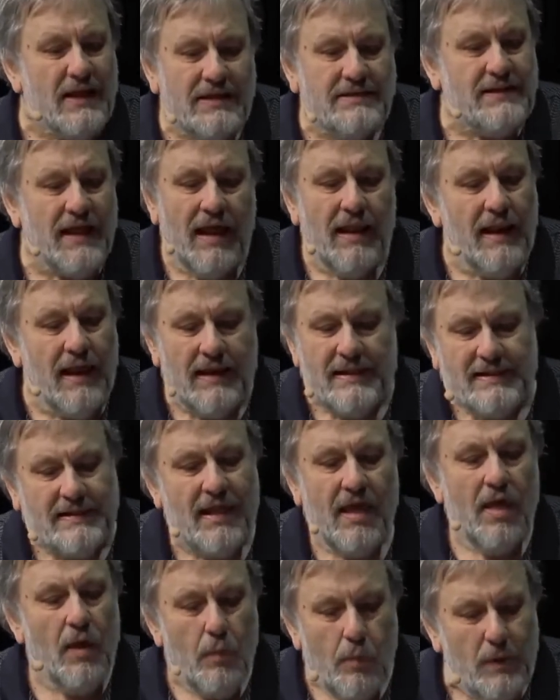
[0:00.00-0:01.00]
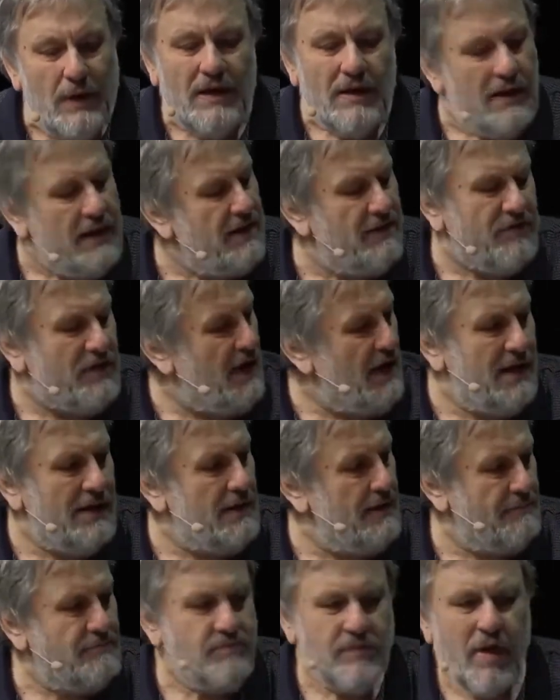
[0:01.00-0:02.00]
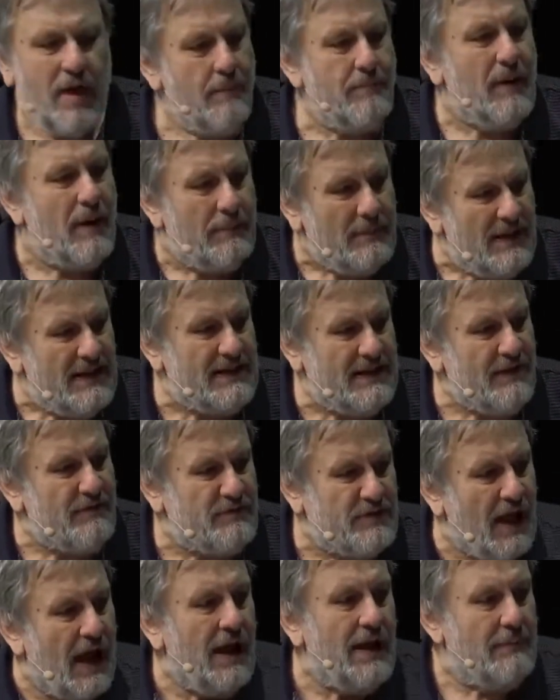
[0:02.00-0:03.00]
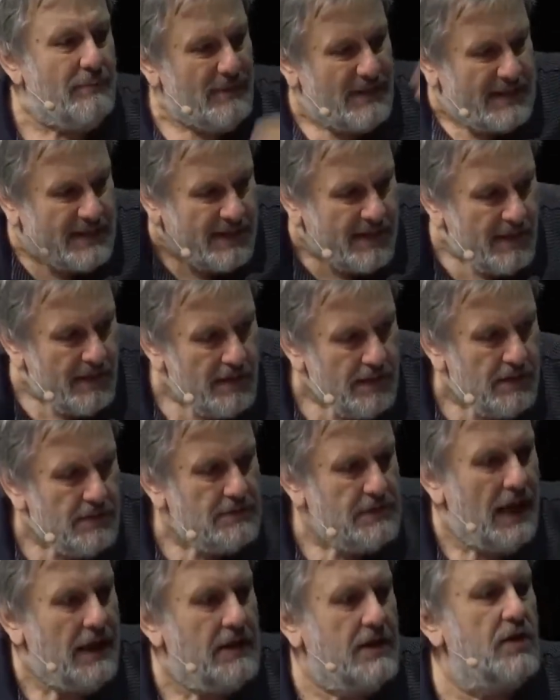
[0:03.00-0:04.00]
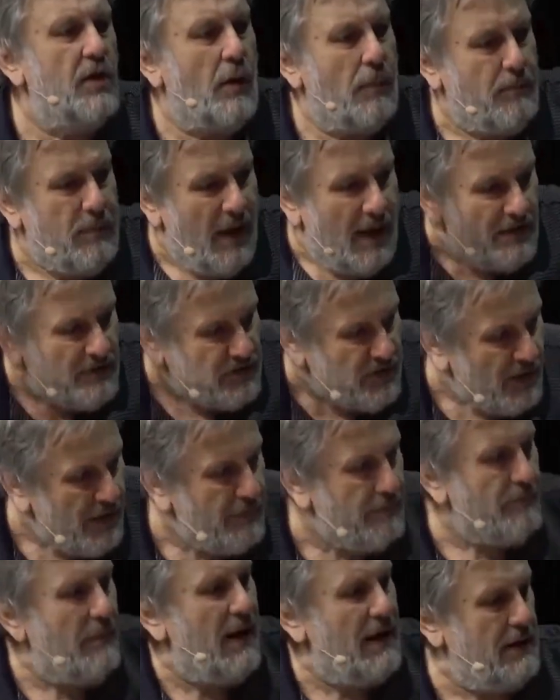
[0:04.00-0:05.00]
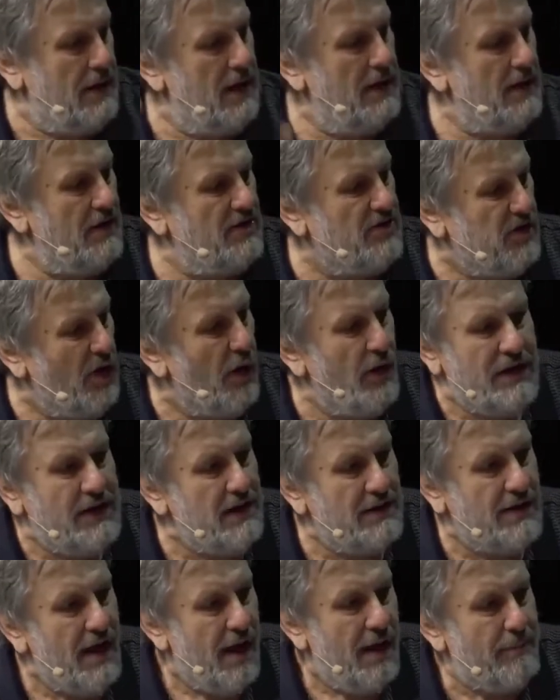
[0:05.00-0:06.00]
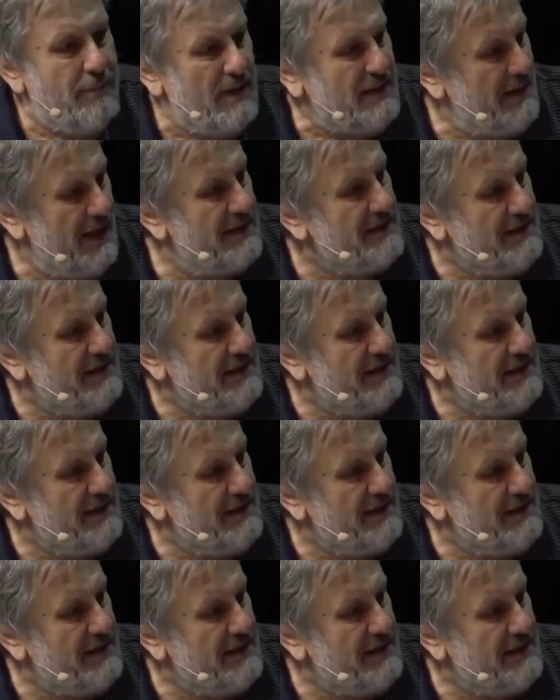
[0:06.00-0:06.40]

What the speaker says: tell us we live in permissive times. Take your pleasure, enjoy it. But at